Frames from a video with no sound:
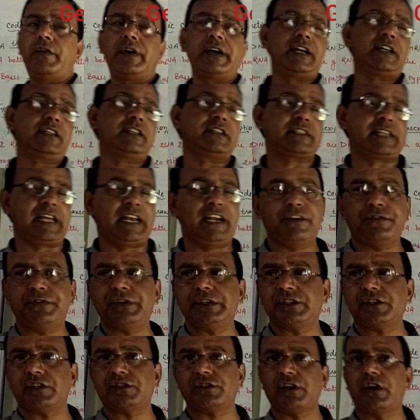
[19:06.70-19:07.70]
what are the selling
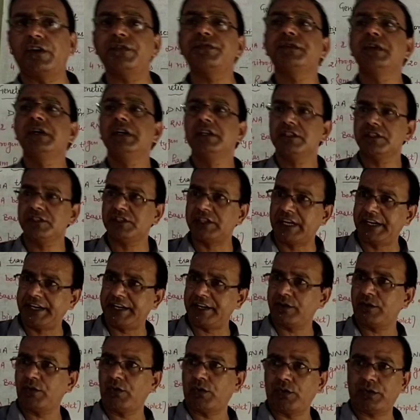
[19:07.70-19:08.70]
features of
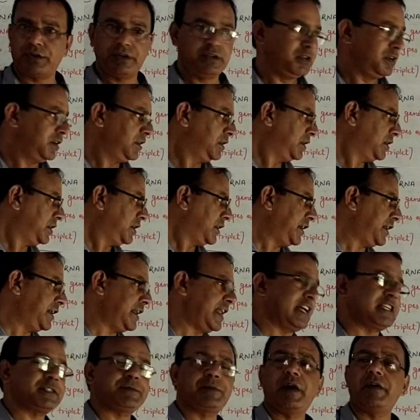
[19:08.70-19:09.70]
generic code? In
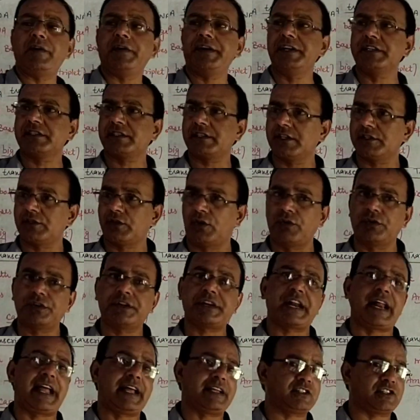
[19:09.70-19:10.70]
next part we will discuss
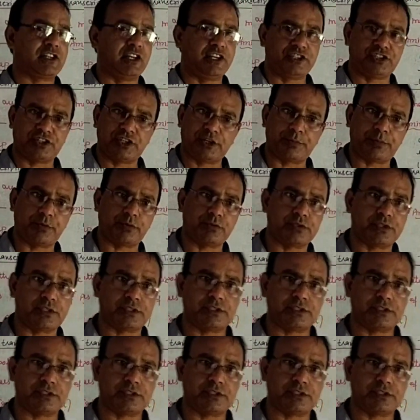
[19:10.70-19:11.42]
on translation.